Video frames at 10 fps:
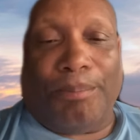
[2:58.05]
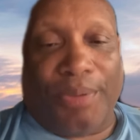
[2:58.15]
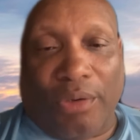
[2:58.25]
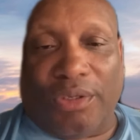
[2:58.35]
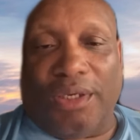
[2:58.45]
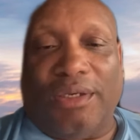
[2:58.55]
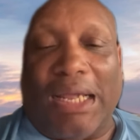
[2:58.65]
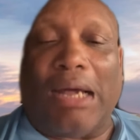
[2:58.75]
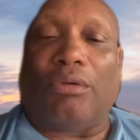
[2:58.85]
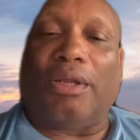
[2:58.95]
building
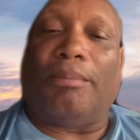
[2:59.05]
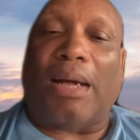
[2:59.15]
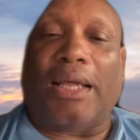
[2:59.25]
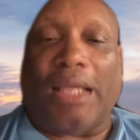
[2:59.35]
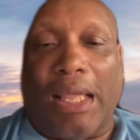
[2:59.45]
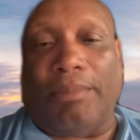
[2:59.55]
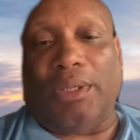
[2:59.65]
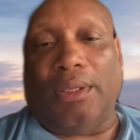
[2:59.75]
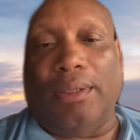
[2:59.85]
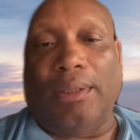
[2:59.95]
down in
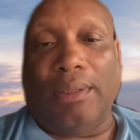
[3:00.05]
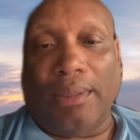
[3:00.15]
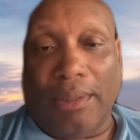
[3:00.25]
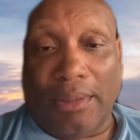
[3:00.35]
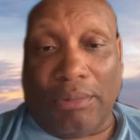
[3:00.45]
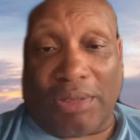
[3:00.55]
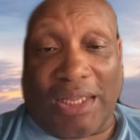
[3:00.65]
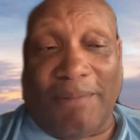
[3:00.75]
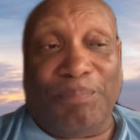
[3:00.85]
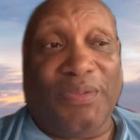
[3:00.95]
Miami.
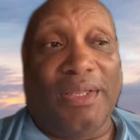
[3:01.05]
Okay?